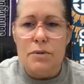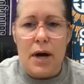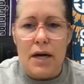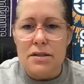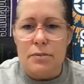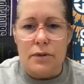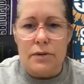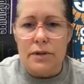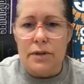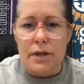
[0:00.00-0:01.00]
are possible.
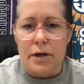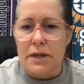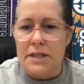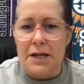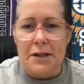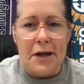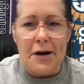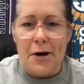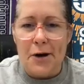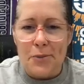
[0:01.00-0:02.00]
They take a lot
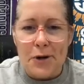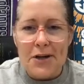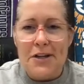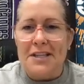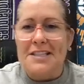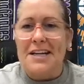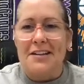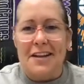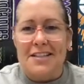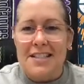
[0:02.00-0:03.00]
of hard work, they take a
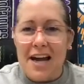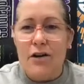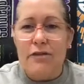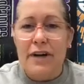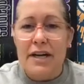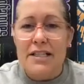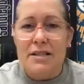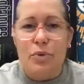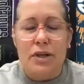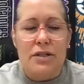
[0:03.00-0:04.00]
lot of sacrifice,
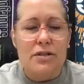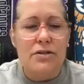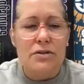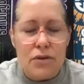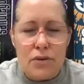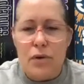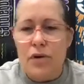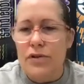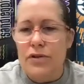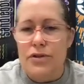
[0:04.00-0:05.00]
but it's so
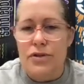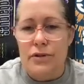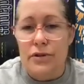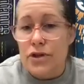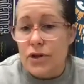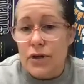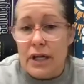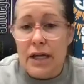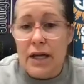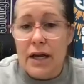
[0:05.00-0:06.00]
worth the
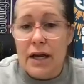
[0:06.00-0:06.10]
journey.